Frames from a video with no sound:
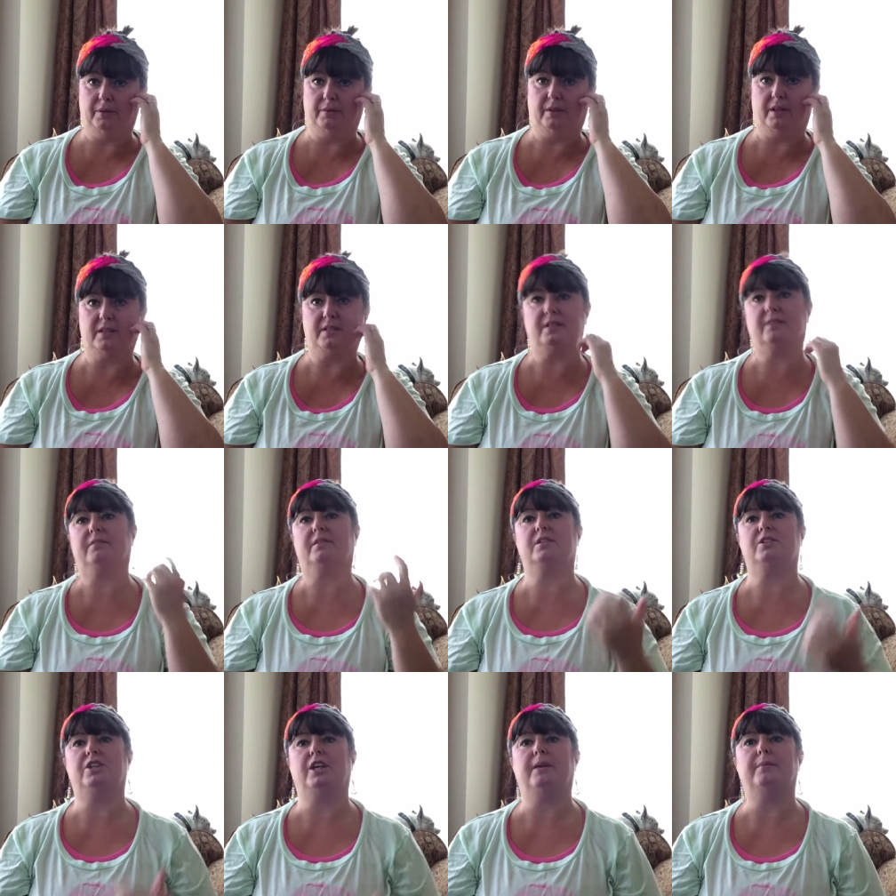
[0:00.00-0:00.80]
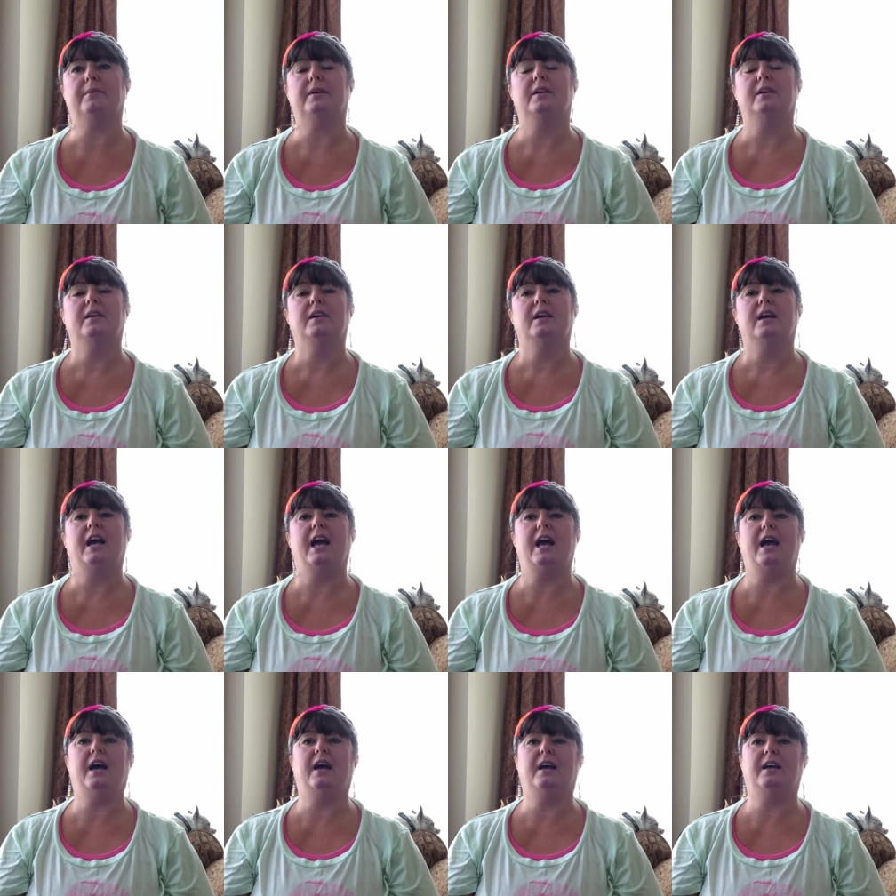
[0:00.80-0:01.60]
relatively cheap.
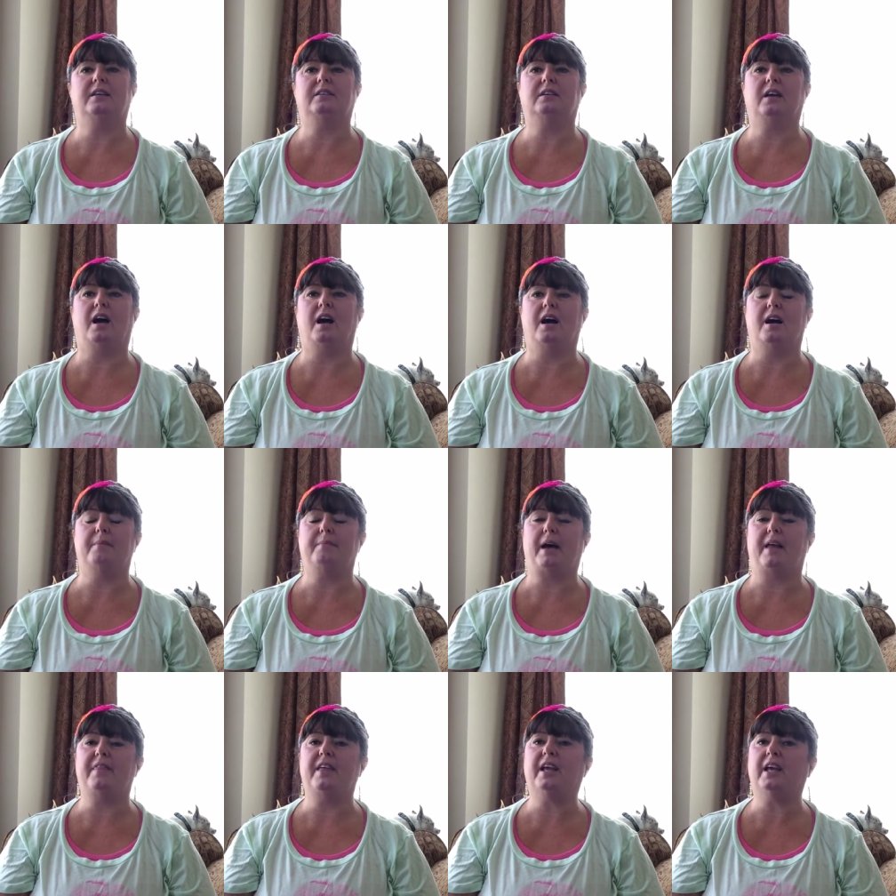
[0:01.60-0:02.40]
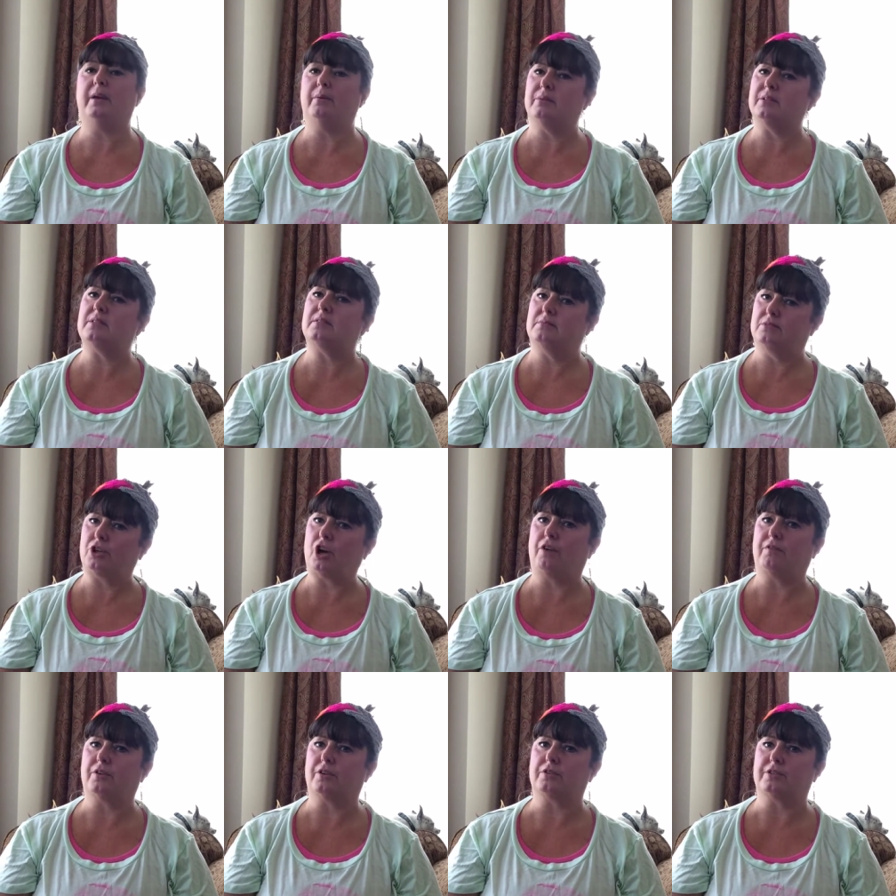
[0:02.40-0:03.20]
And um, I think he was
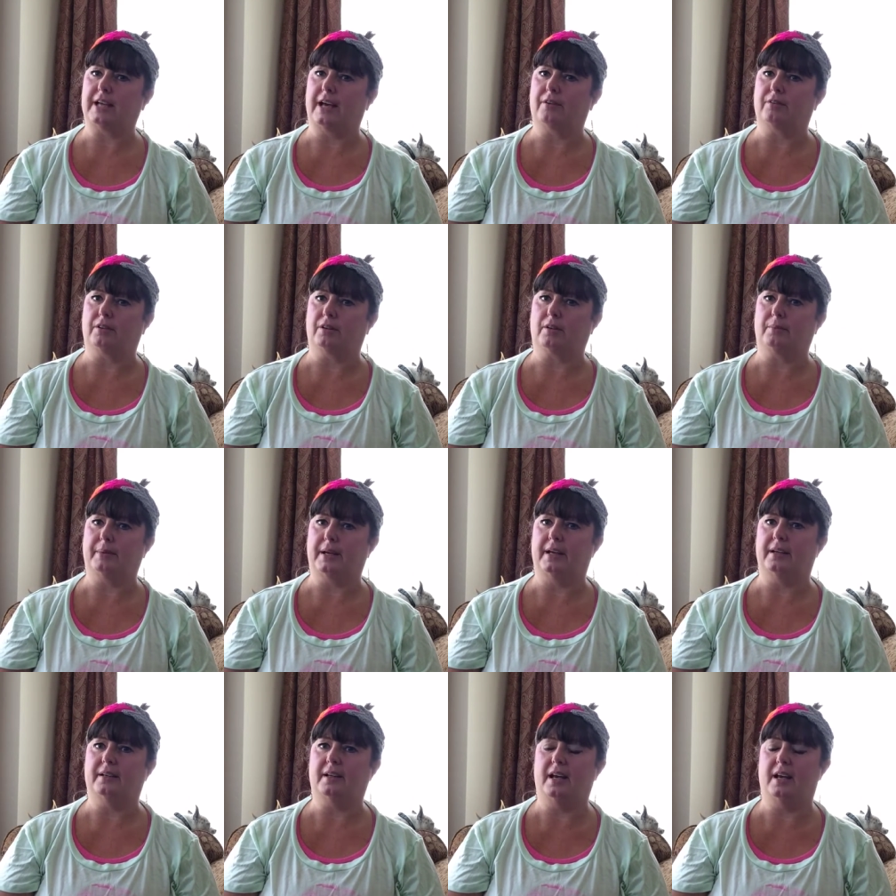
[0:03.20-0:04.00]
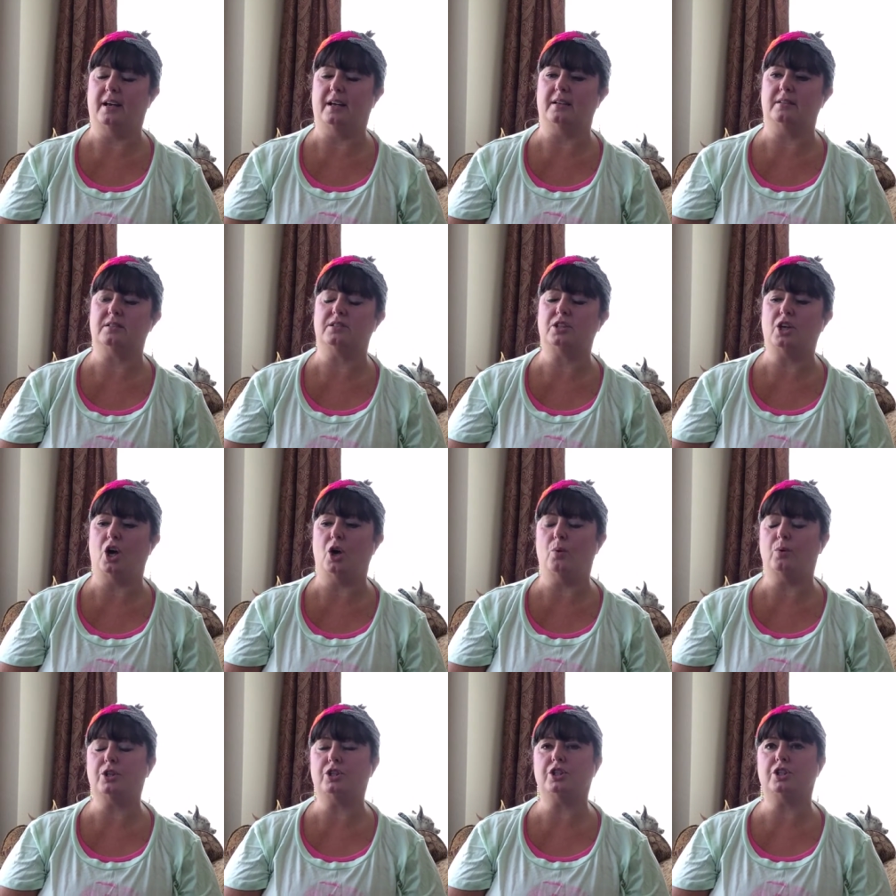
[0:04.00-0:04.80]
starving her down a little bit. And
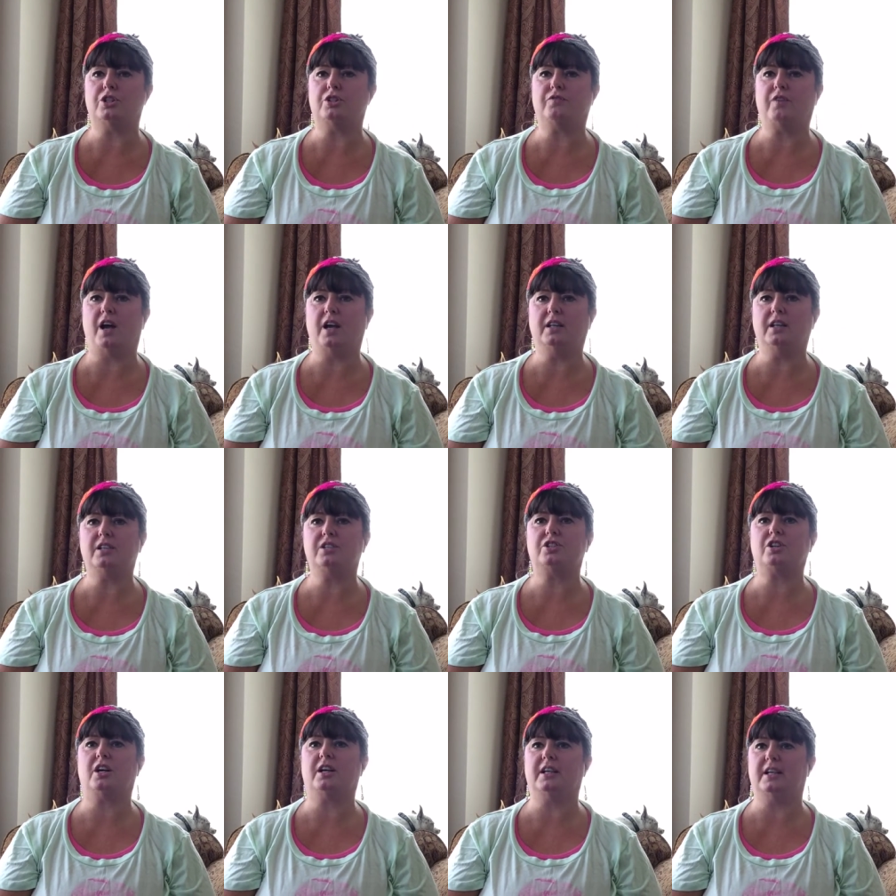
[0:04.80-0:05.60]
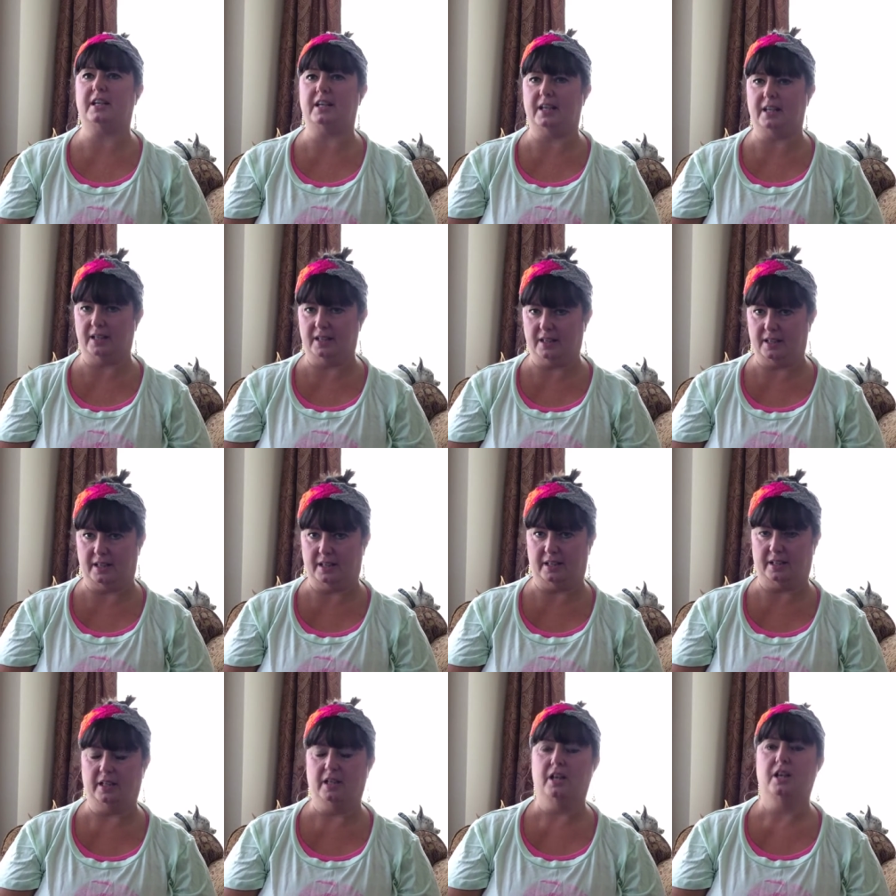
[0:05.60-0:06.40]
so when she finally started
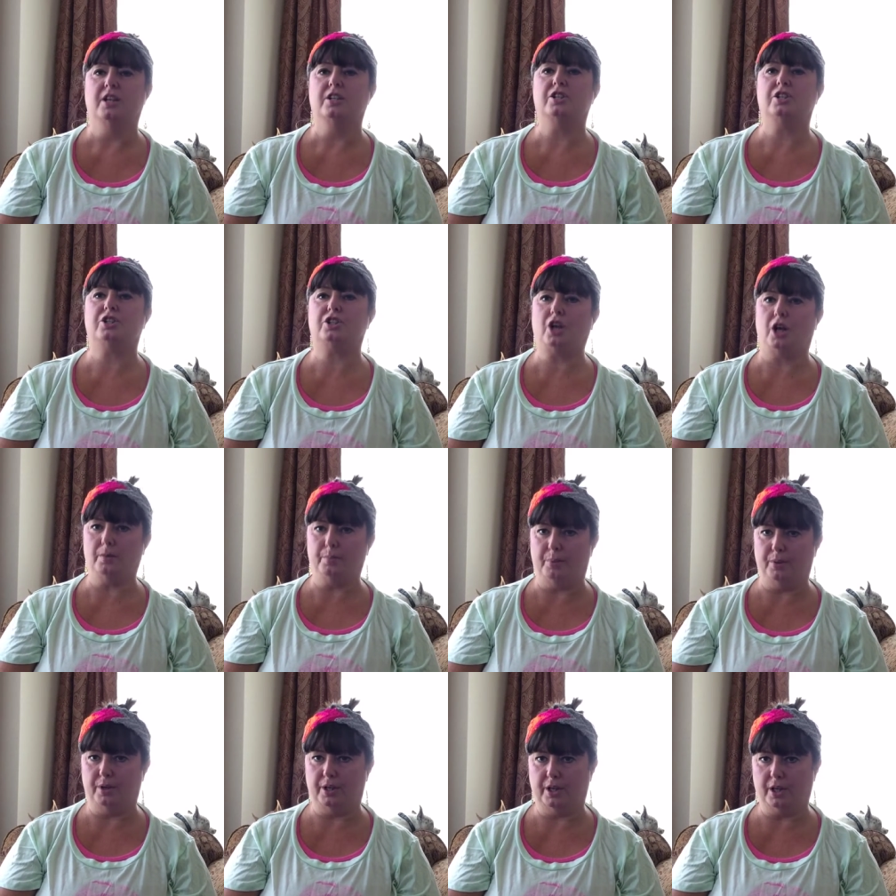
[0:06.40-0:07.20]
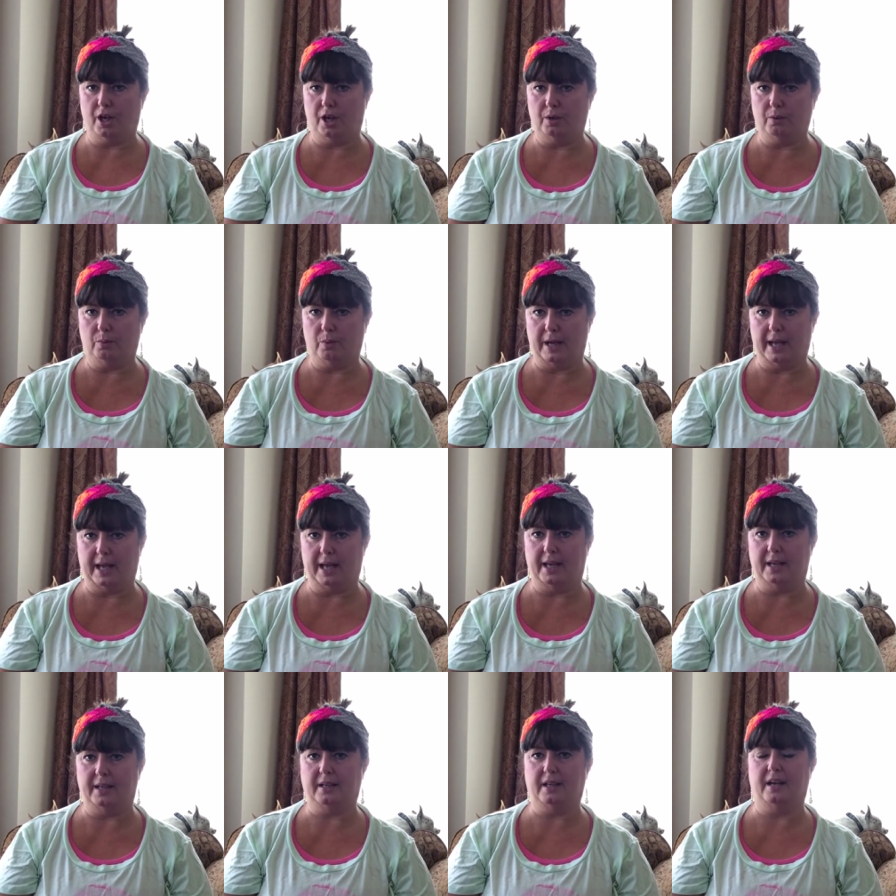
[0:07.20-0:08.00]
eating, she started putting on
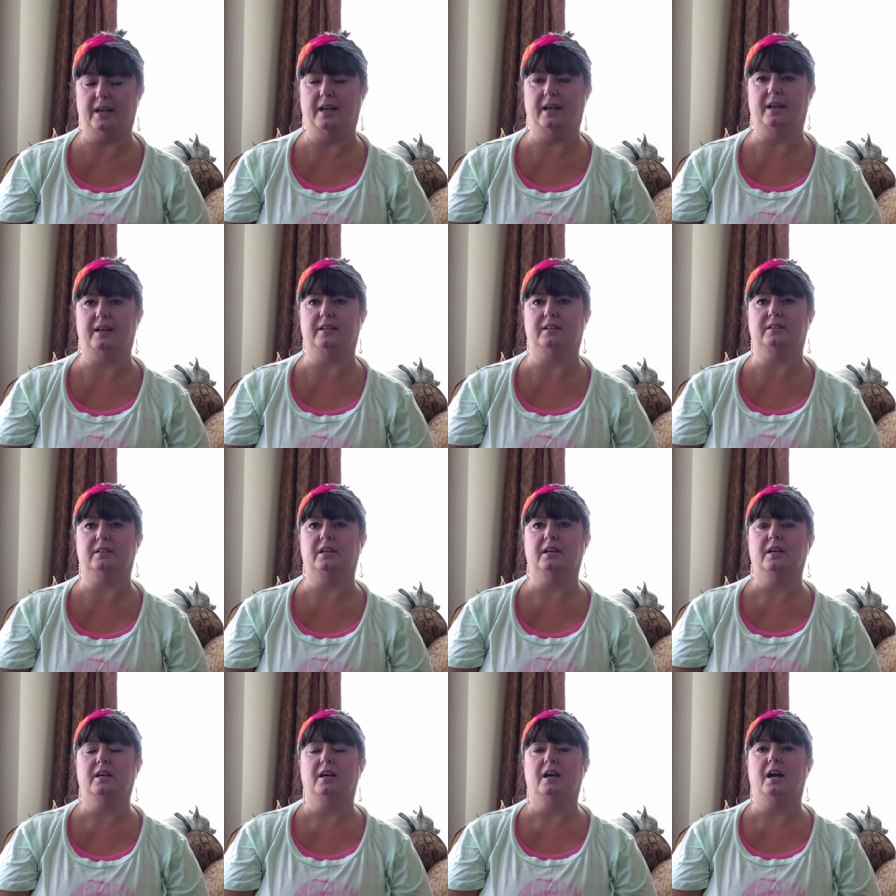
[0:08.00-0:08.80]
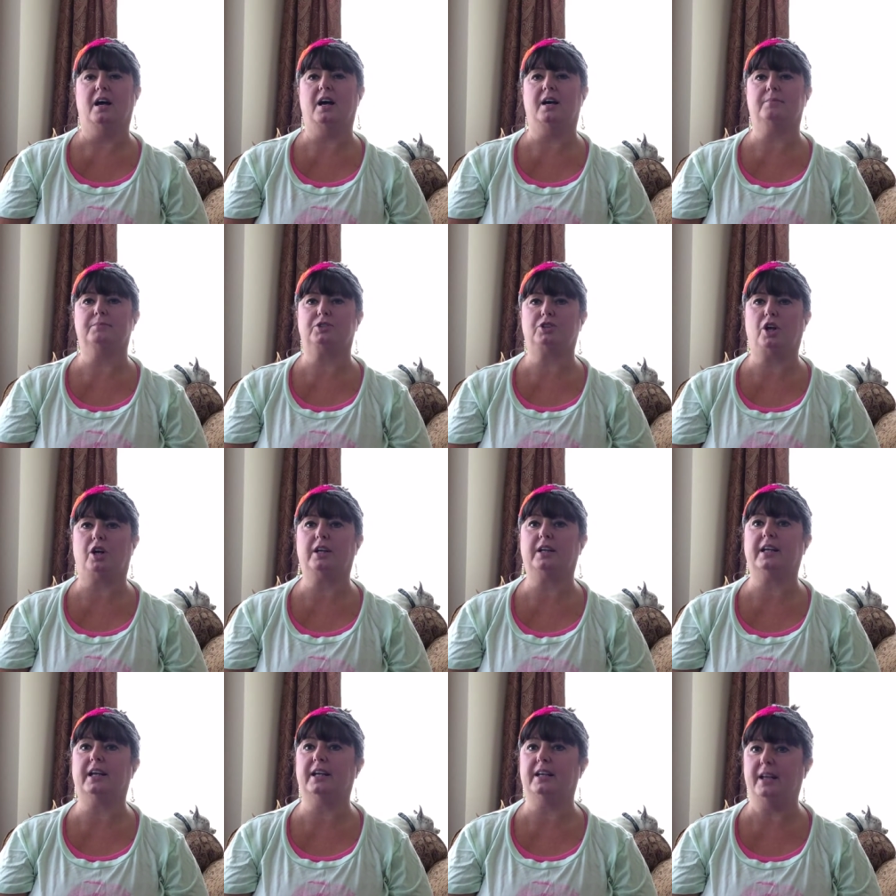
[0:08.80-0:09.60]
weight and um,
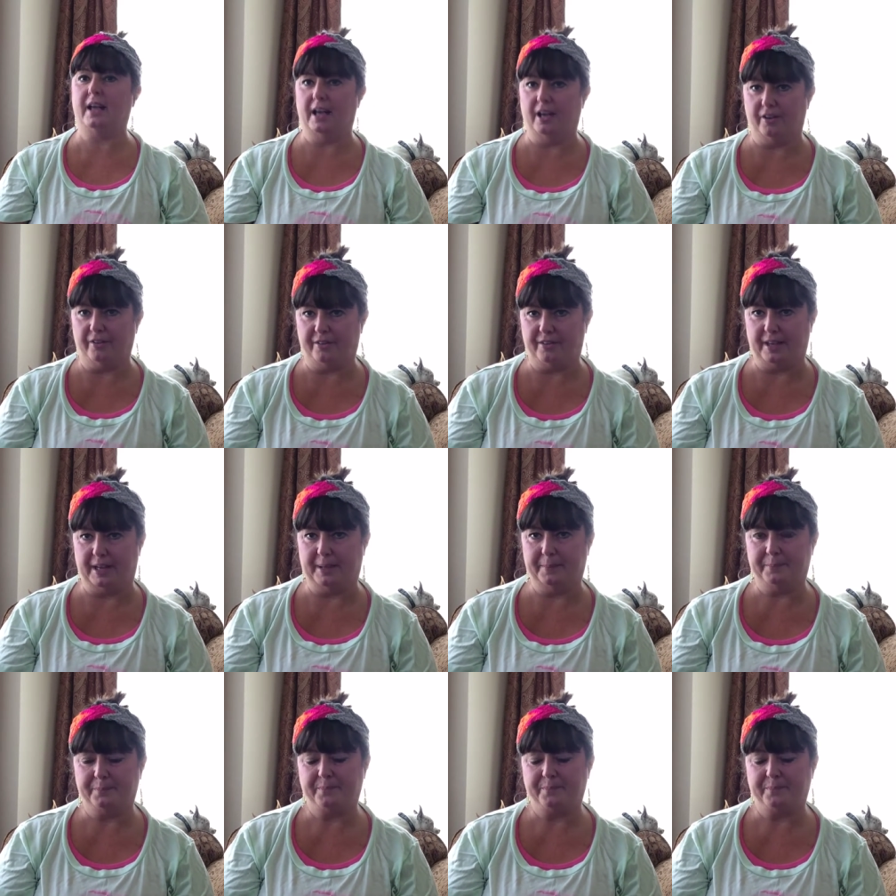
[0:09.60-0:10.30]
started getting healthy.